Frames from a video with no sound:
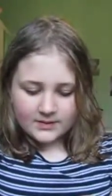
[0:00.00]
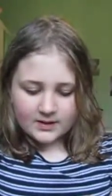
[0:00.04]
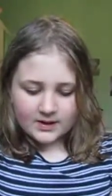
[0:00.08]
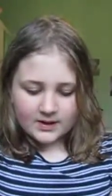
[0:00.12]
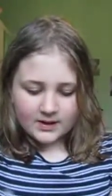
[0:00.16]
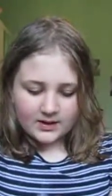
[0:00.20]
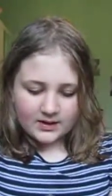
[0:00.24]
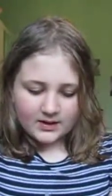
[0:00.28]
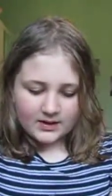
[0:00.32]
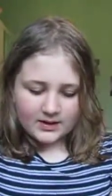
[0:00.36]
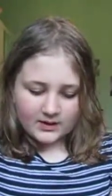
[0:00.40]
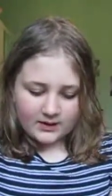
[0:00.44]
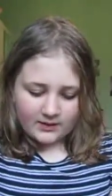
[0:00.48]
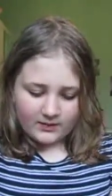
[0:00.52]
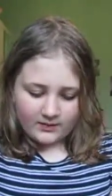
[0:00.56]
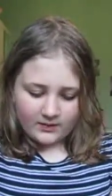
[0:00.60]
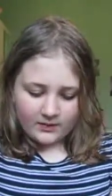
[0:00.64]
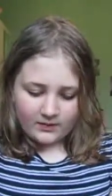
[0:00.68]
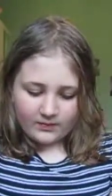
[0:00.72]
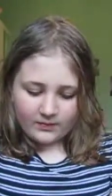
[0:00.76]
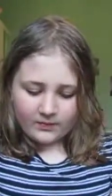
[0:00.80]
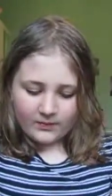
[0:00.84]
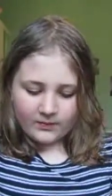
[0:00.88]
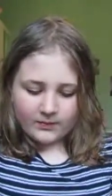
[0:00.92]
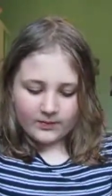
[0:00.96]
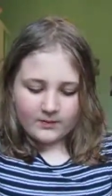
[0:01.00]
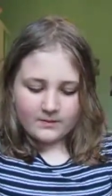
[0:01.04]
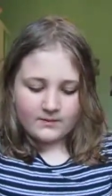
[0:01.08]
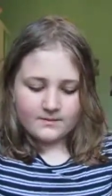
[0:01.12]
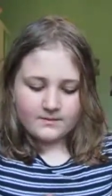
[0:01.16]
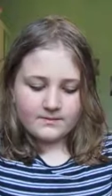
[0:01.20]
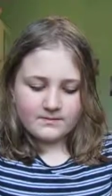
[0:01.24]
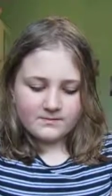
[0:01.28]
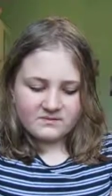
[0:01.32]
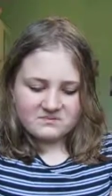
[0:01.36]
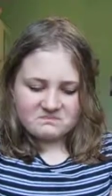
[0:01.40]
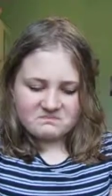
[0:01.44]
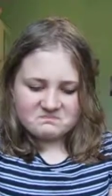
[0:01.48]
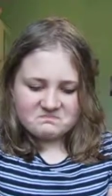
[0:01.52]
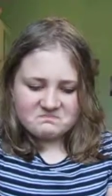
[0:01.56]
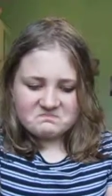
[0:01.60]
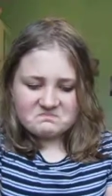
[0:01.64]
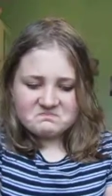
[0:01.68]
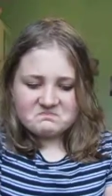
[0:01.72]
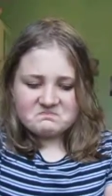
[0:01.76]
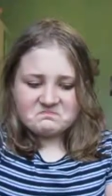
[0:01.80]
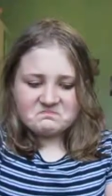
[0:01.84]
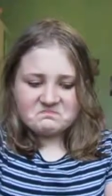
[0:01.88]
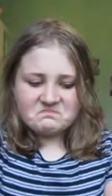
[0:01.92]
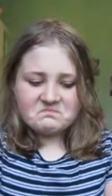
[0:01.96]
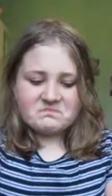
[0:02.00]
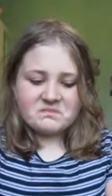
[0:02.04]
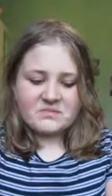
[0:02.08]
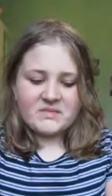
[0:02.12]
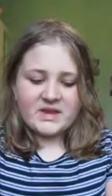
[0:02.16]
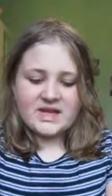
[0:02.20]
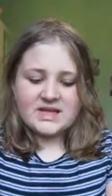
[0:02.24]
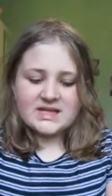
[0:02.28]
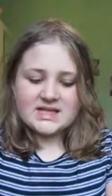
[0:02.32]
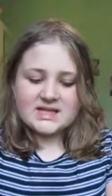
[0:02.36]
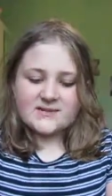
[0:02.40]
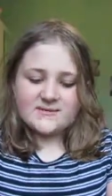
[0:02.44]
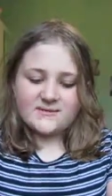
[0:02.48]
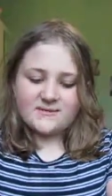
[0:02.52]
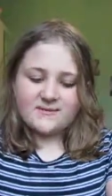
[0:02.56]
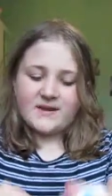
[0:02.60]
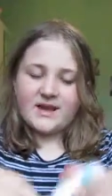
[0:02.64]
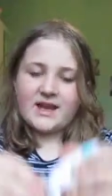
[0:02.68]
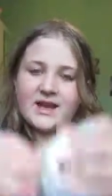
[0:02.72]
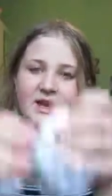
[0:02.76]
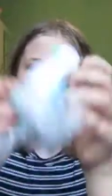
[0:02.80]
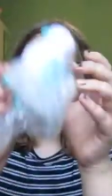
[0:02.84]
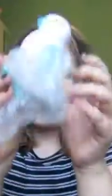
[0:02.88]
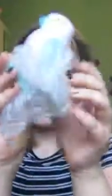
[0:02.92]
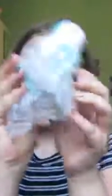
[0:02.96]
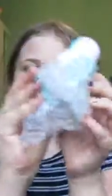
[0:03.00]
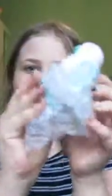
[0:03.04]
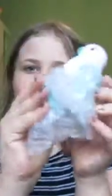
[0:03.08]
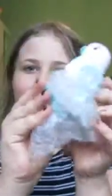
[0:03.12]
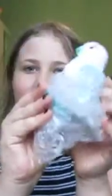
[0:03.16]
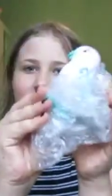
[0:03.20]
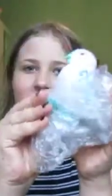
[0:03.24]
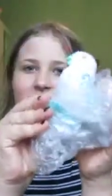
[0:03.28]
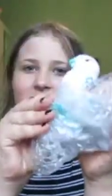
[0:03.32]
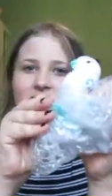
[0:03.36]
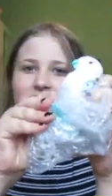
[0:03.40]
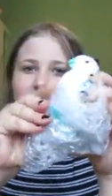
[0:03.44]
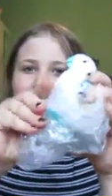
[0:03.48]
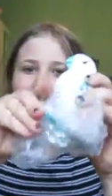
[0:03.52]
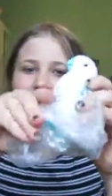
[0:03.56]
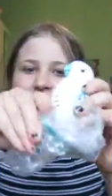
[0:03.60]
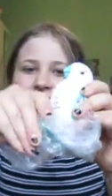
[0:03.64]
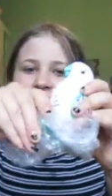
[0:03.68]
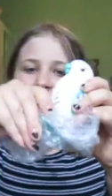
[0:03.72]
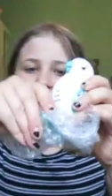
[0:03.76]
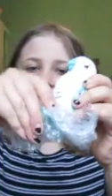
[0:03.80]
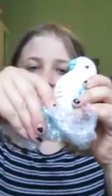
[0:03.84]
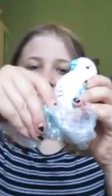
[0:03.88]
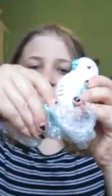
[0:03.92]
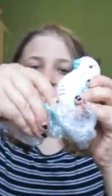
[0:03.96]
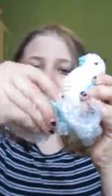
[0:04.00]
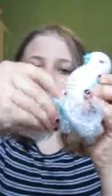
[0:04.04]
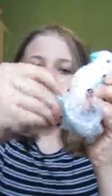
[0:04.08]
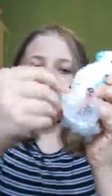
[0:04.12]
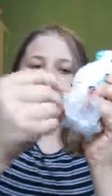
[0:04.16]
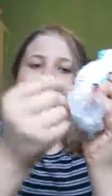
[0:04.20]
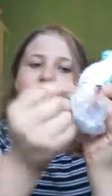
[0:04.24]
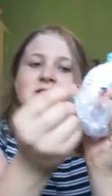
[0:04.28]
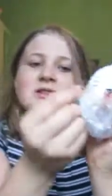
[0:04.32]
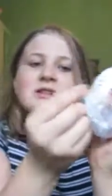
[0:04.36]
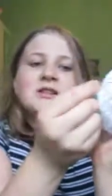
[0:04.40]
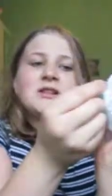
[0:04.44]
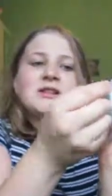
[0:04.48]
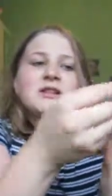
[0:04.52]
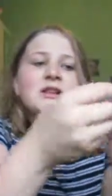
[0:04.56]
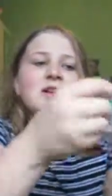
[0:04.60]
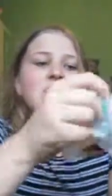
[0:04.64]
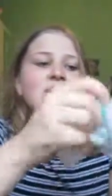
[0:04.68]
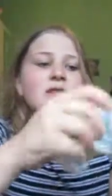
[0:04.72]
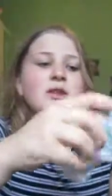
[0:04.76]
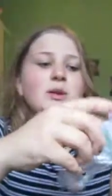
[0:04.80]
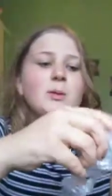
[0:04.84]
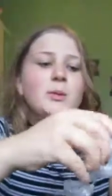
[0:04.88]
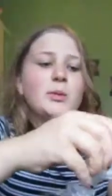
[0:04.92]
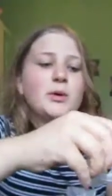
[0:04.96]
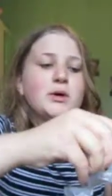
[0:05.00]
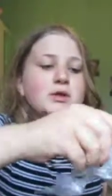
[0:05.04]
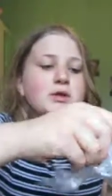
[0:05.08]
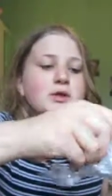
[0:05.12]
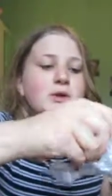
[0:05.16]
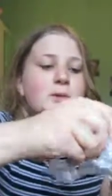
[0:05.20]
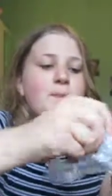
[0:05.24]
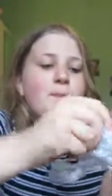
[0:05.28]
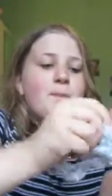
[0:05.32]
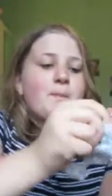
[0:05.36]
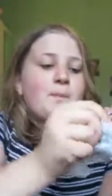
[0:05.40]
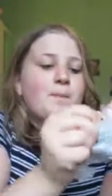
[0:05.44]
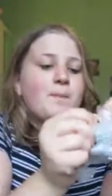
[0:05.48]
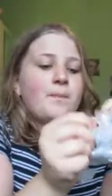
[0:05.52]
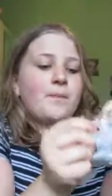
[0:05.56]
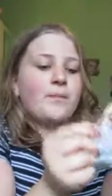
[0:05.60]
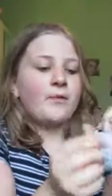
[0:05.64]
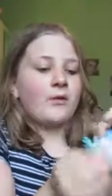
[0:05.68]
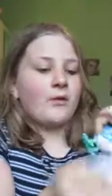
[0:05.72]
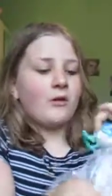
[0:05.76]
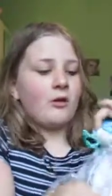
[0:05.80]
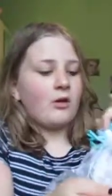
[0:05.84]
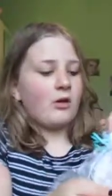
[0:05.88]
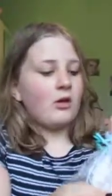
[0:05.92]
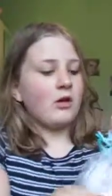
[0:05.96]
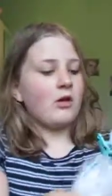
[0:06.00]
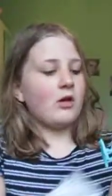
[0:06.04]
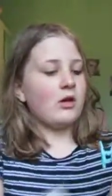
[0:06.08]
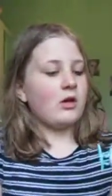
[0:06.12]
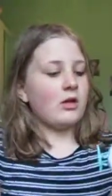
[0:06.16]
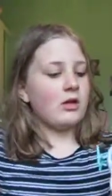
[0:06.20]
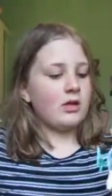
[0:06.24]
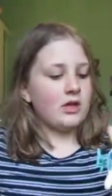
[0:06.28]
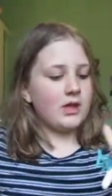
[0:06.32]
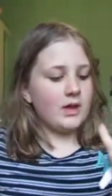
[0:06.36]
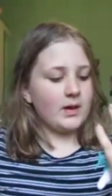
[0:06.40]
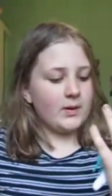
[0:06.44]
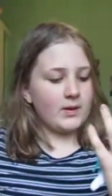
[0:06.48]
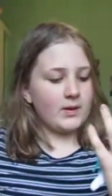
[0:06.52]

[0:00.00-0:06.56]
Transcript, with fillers: Here it is. Its feet are getting like stuck at the bottom. There